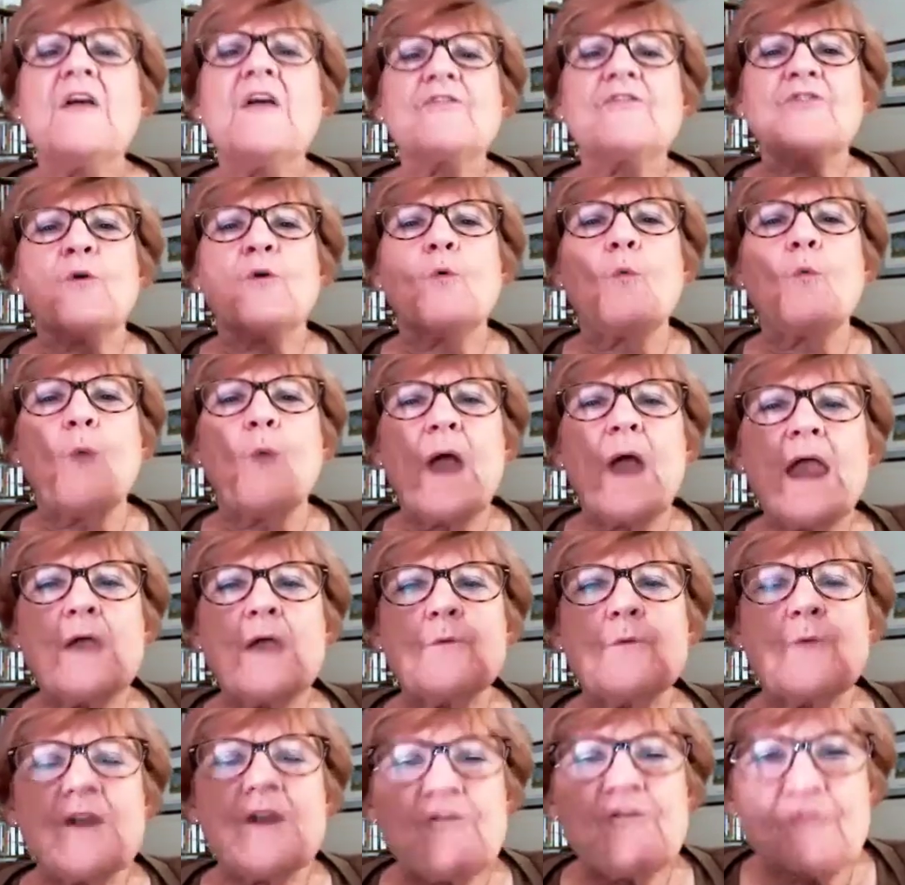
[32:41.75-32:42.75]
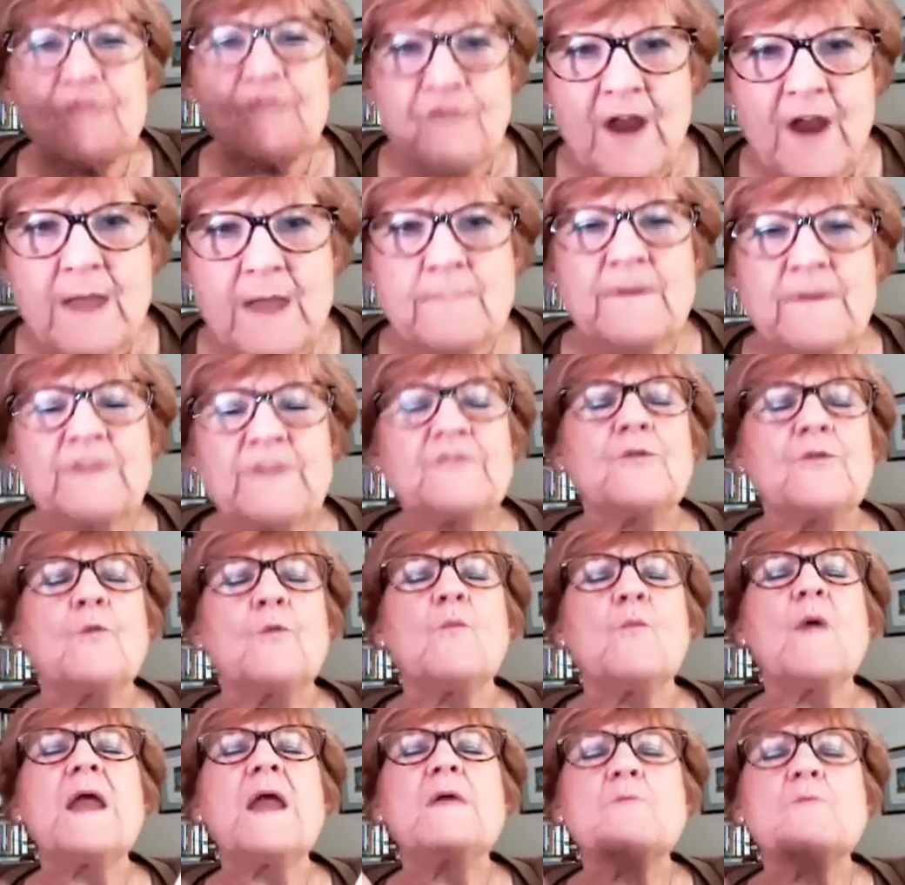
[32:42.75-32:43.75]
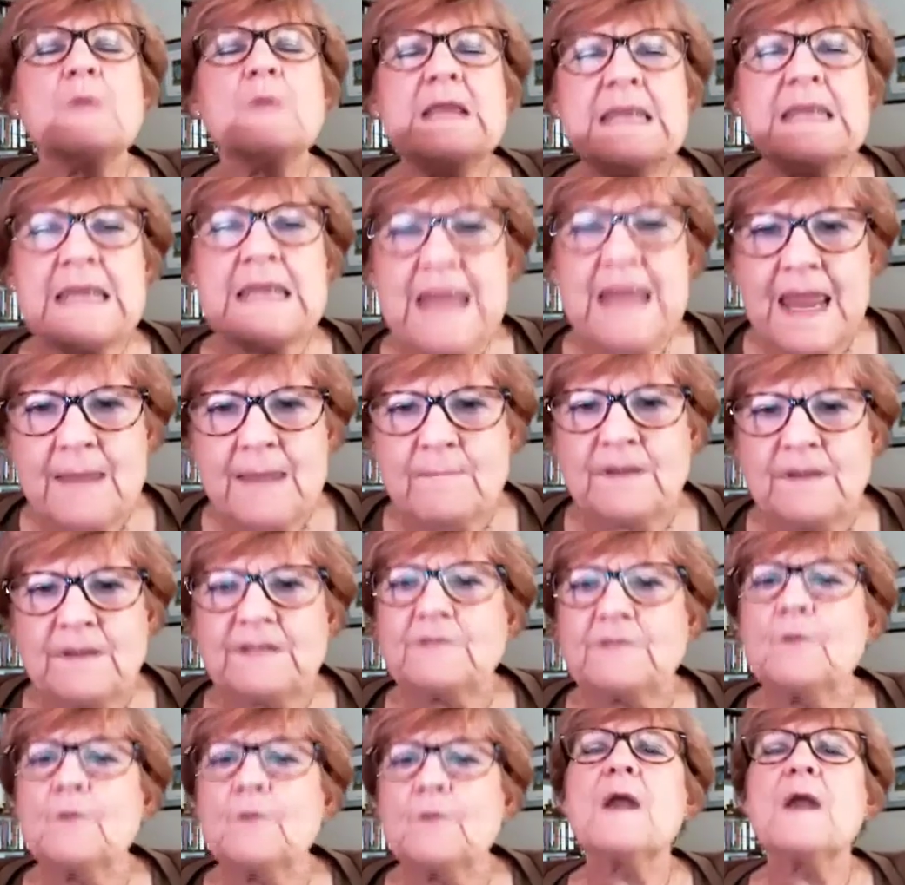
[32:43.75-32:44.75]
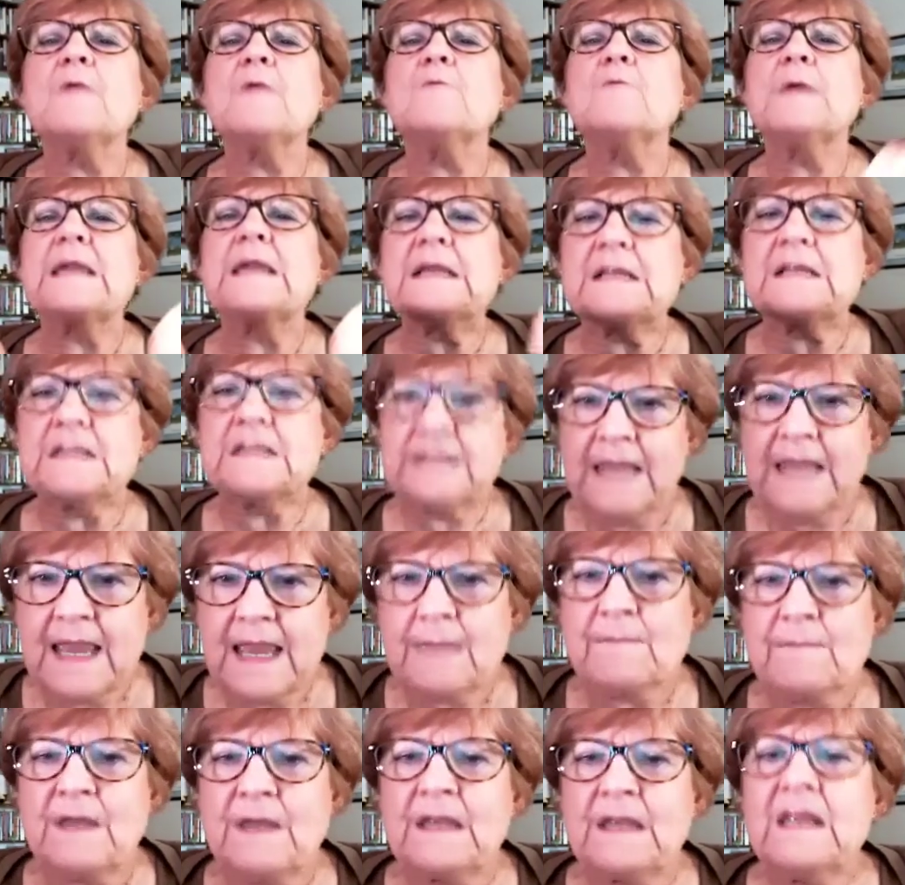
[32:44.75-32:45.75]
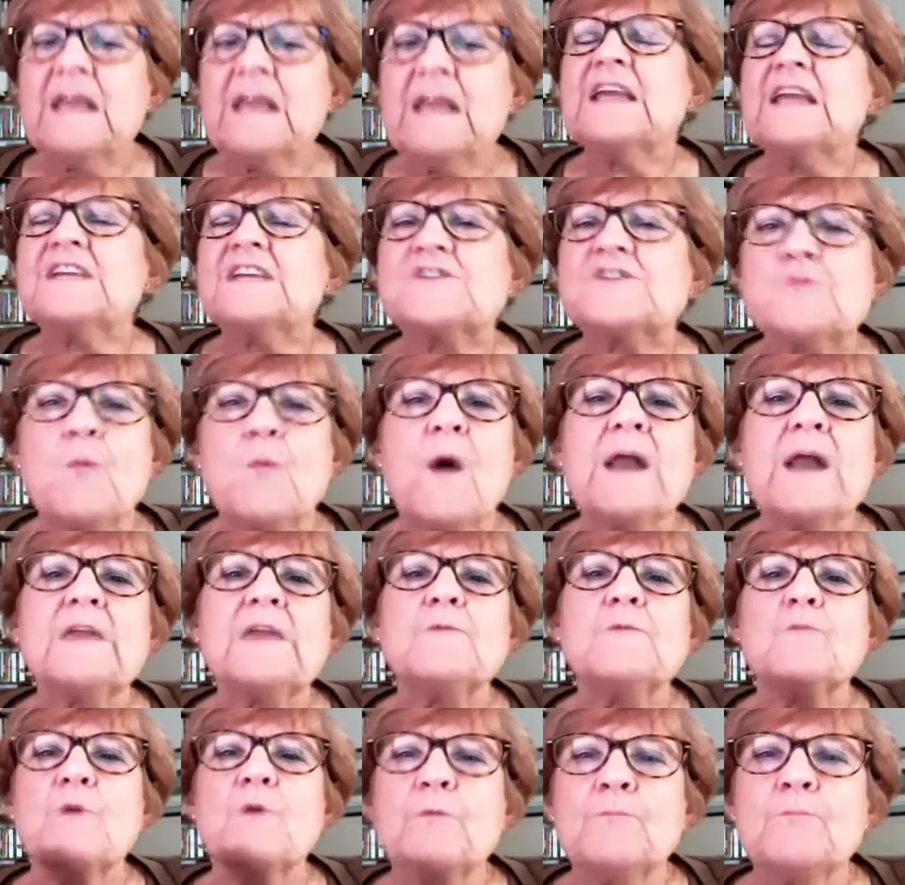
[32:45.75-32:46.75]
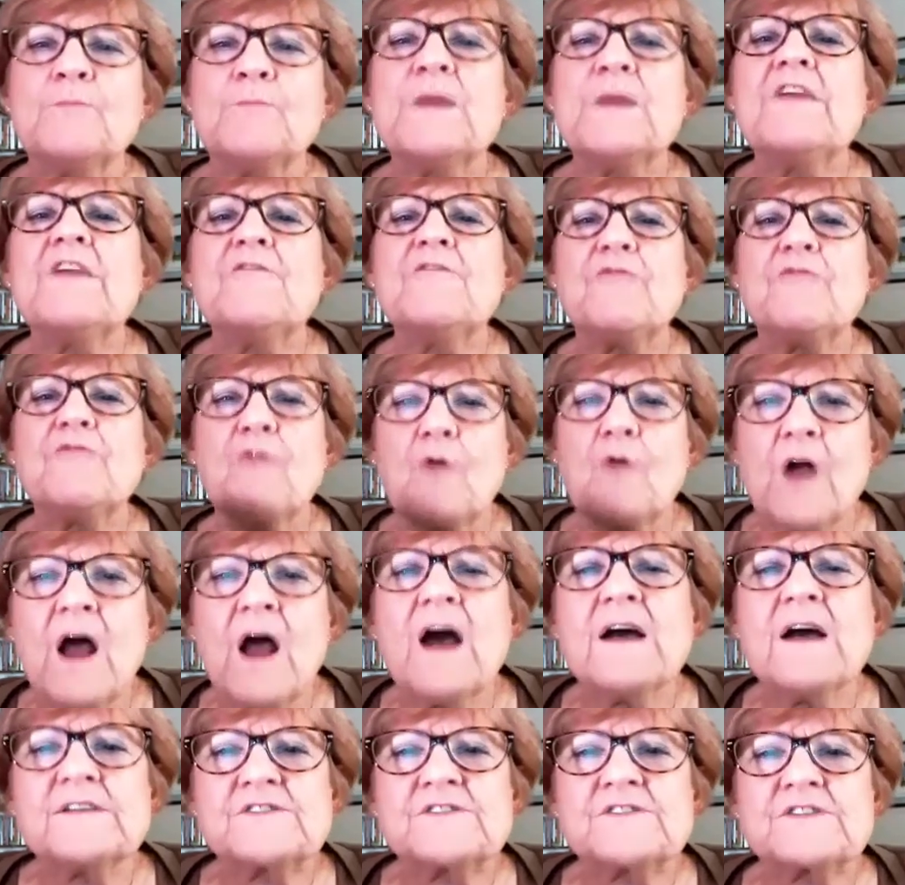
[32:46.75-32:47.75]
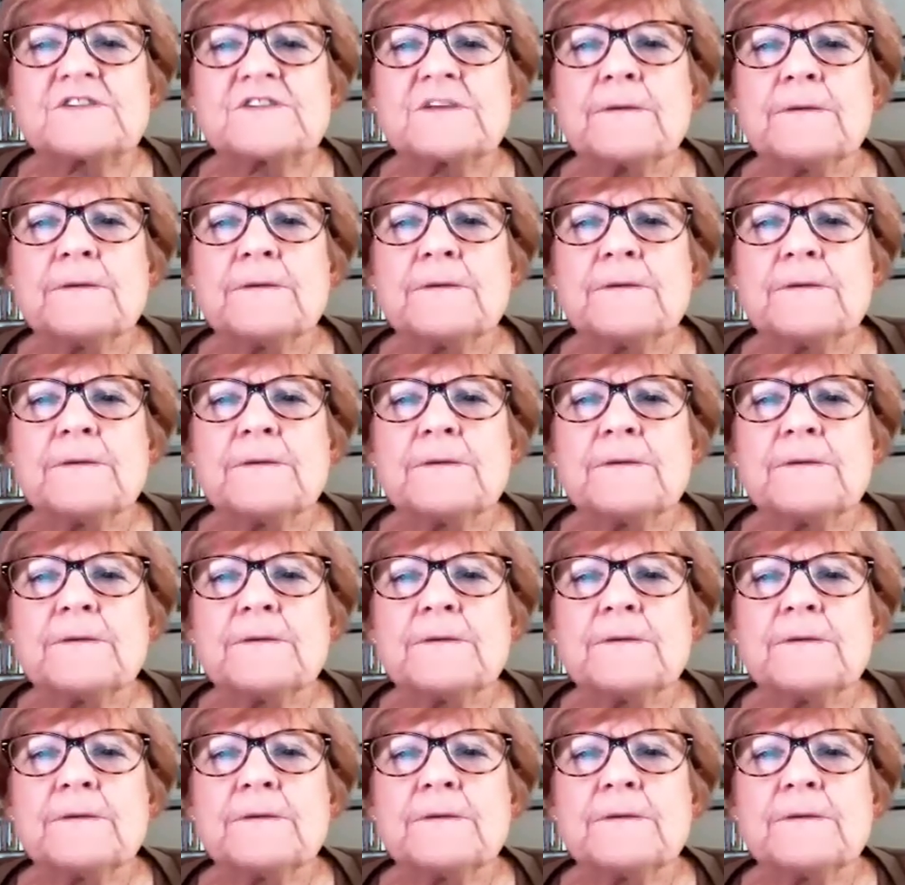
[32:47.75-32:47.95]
the way we frame it, the way we name it, the way we claim it is what it will be for us.